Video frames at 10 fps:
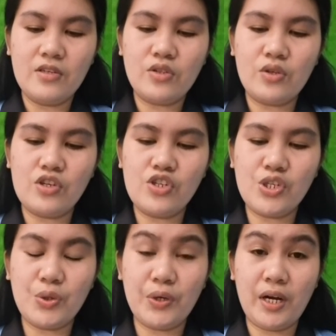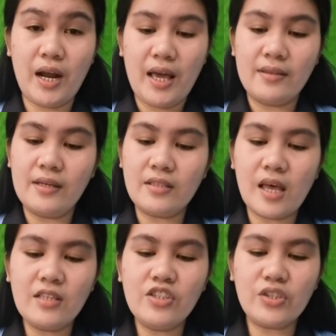to ensure that
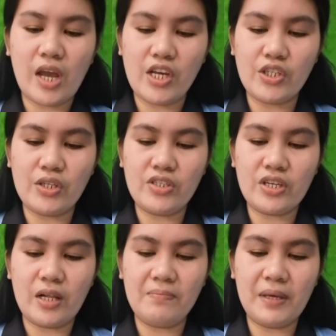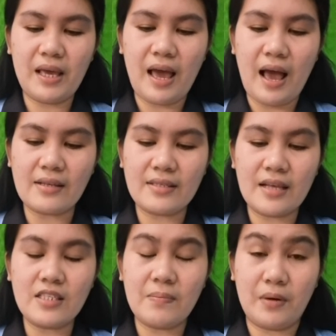education shall be
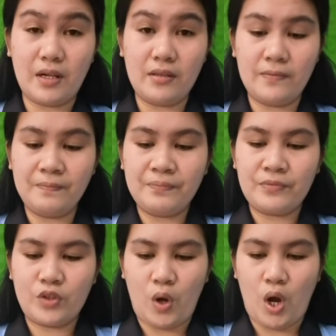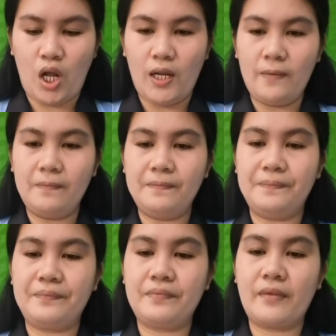accessible to all.
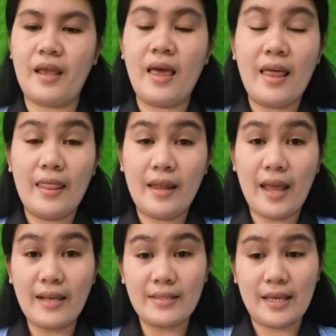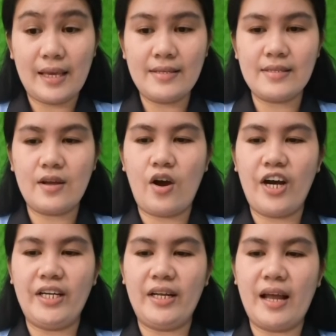The next is
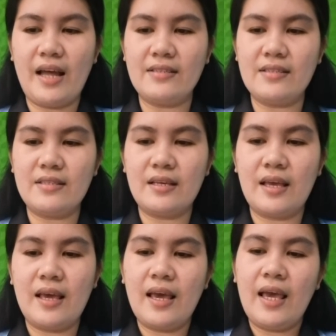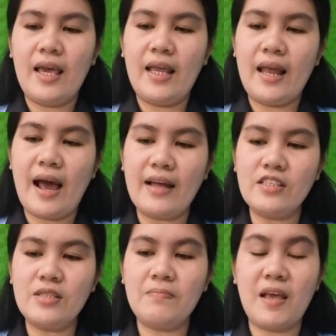Ordinance,
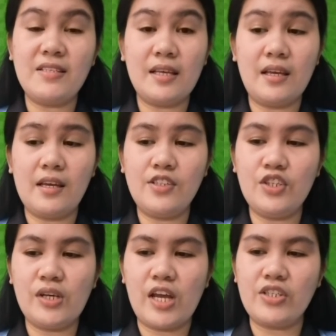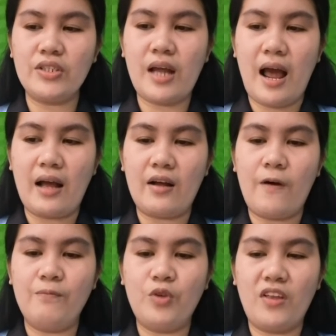Enhanced Basic Education Act
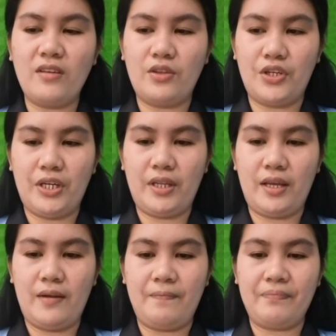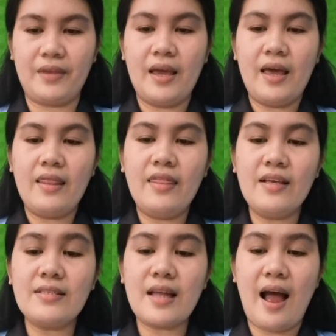of 2013.
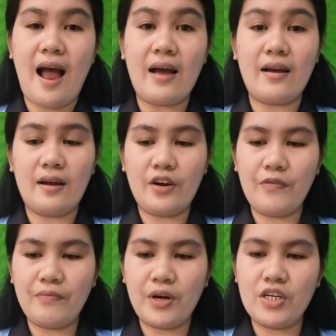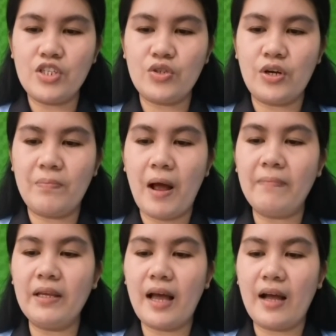This act refers to
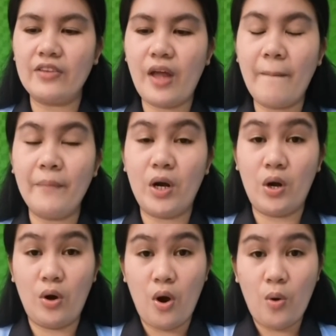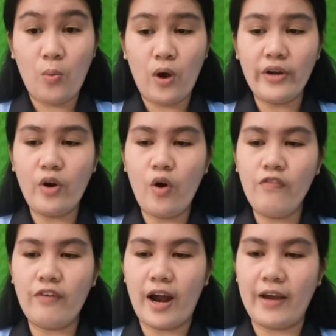Republic Act Number
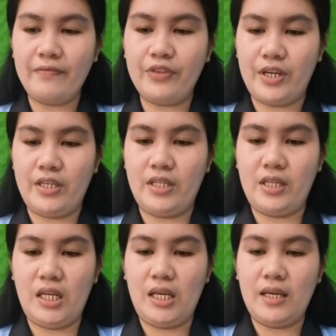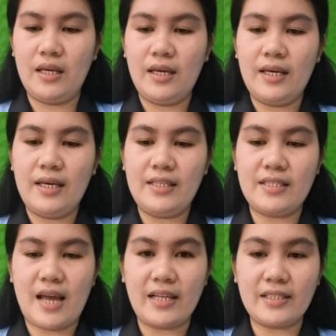10533,
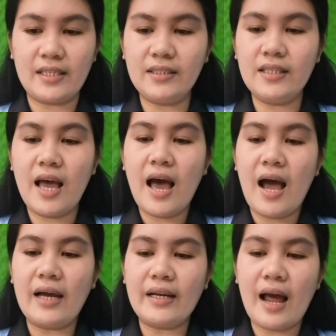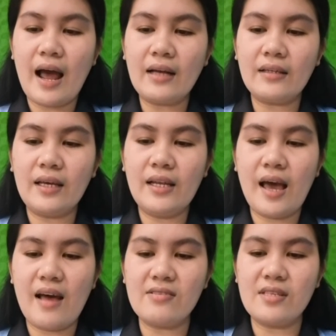entitled An Act
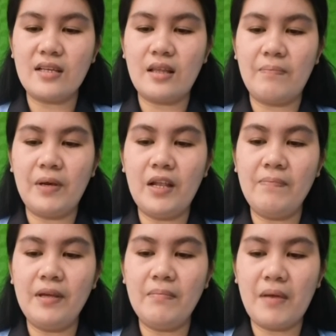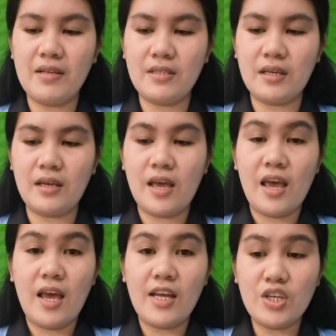Enhancing the Philippine Basic
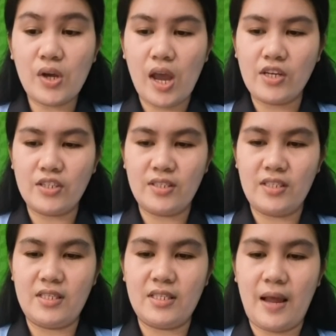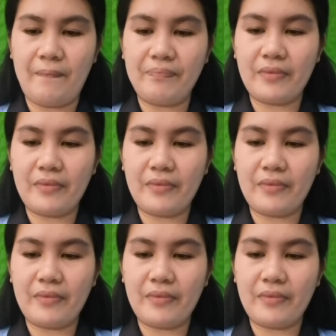Education System